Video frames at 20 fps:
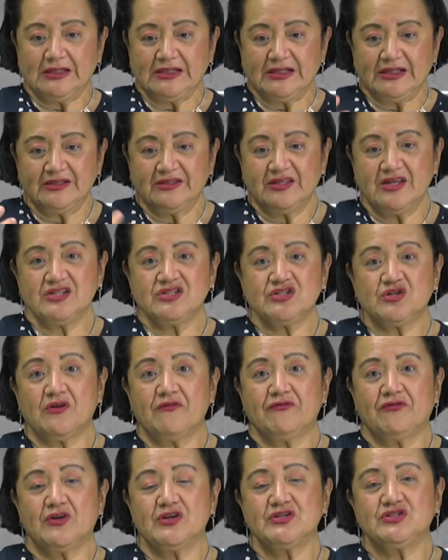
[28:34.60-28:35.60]
This
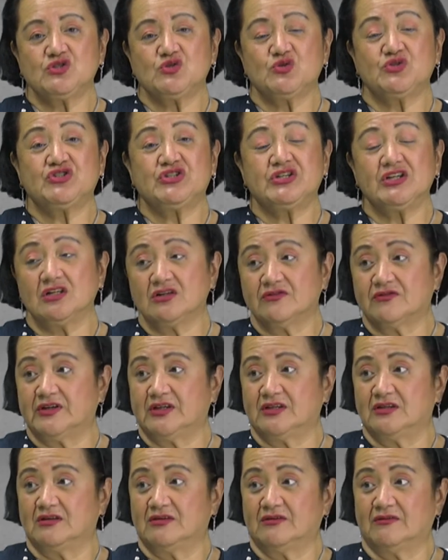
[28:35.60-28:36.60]
refers to
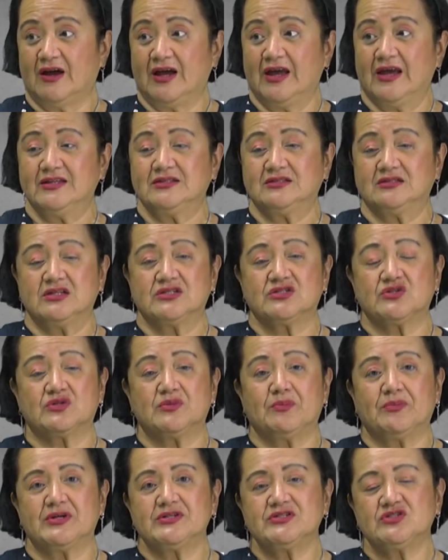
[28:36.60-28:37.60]
children, right? This
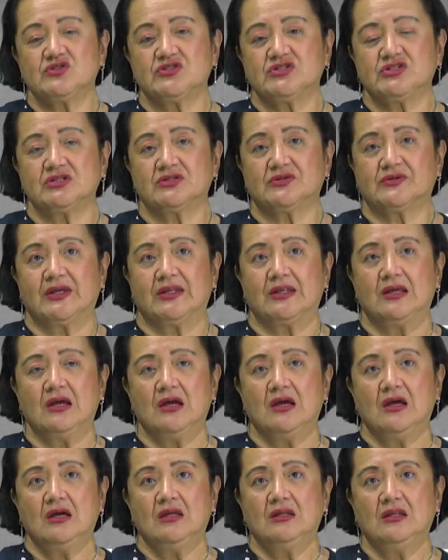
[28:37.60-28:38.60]
refers to children.
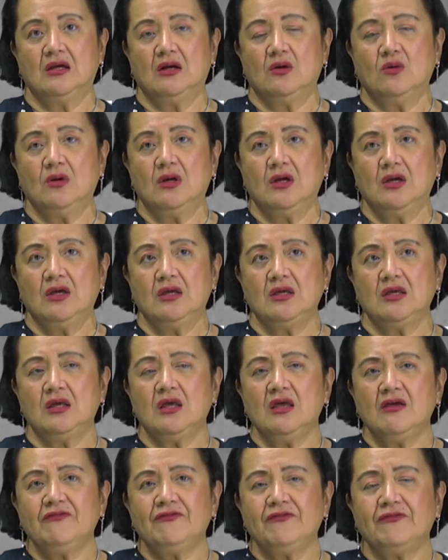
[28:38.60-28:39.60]
Now,
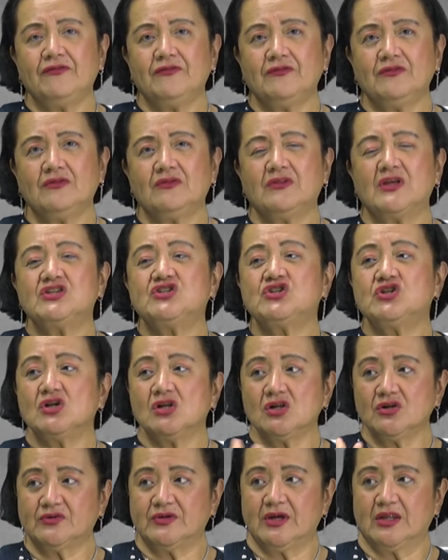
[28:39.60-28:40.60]
if the
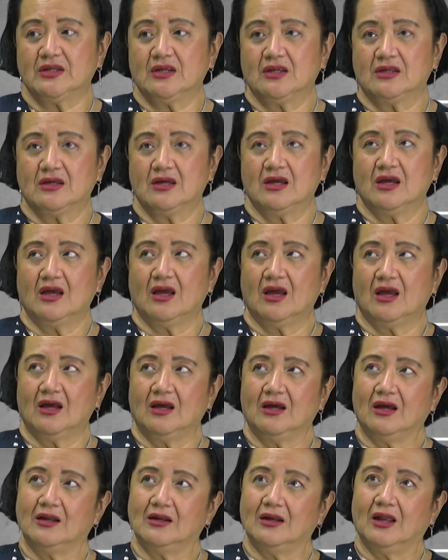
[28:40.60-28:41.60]
children
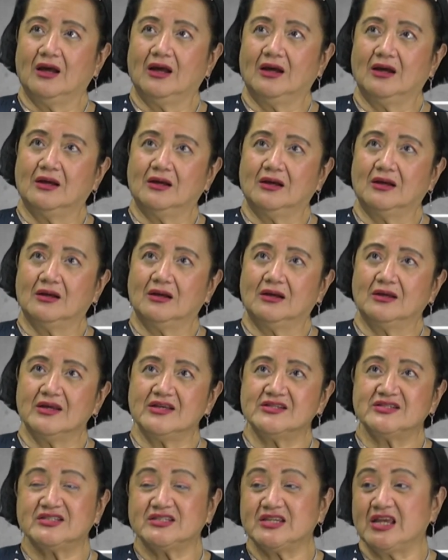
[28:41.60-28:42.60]

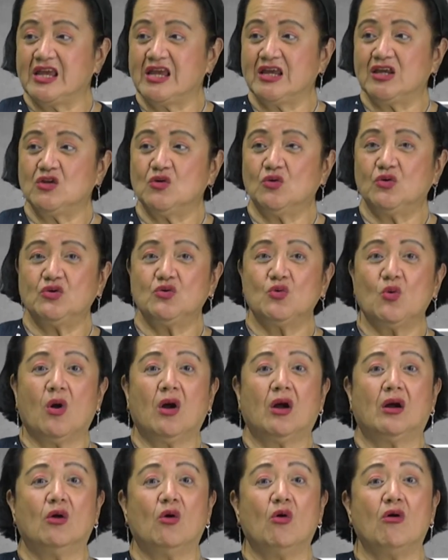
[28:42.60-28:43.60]
is seeing you
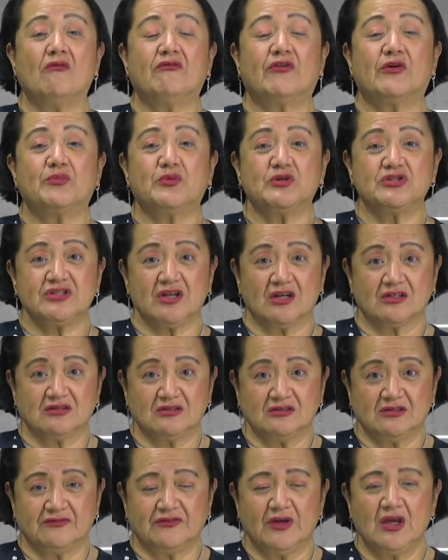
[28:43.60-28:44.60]
are
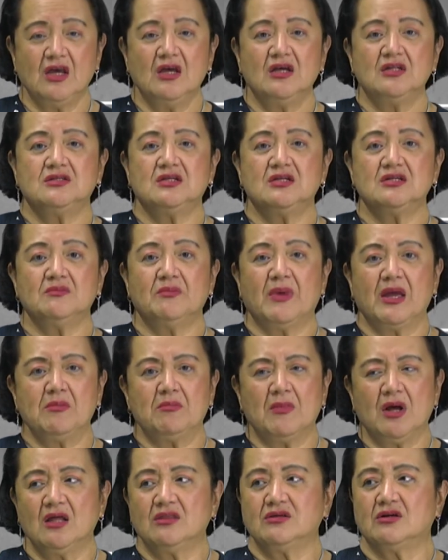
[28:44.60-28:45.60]
overprotective, my
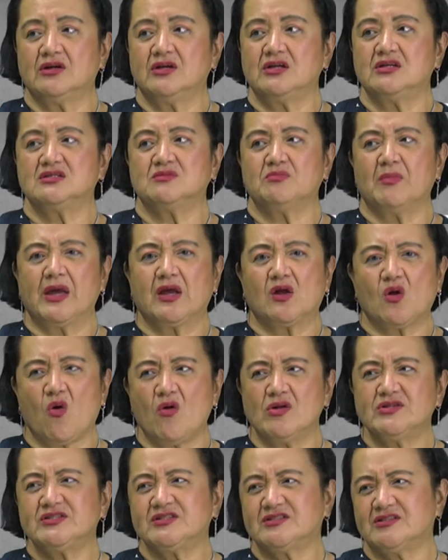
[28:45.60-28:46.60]
mother is my
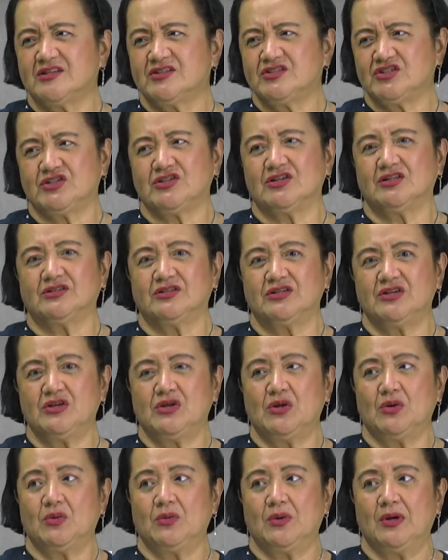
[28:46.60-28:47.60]
constant shield,
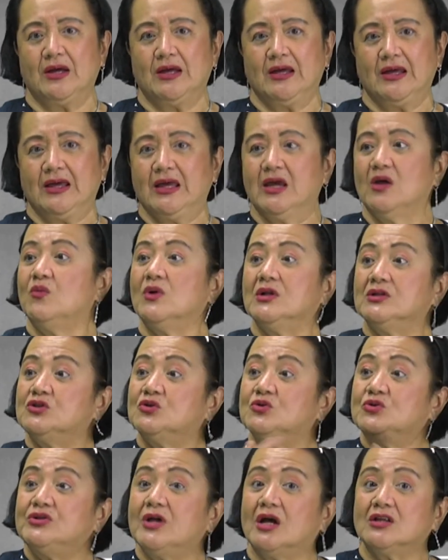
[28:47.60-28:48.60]
he will
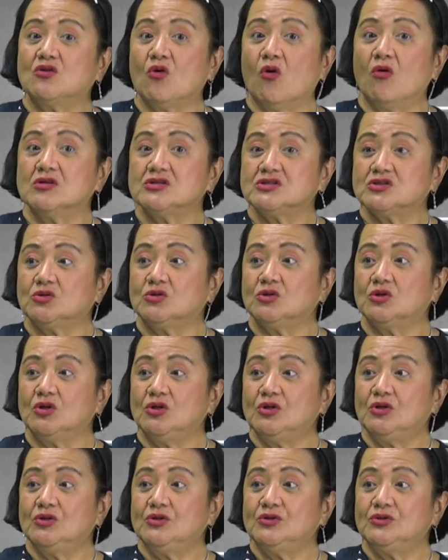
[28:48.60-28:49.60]
do that also
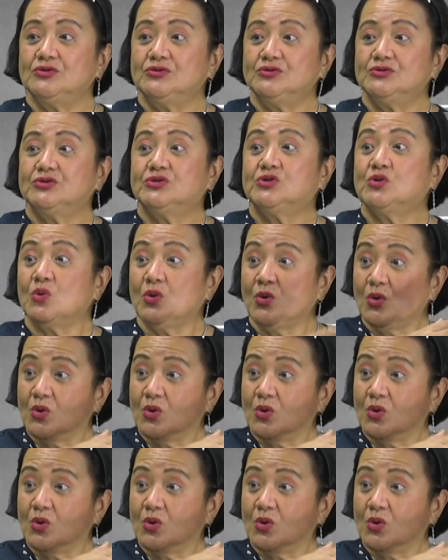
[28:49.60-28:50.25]
to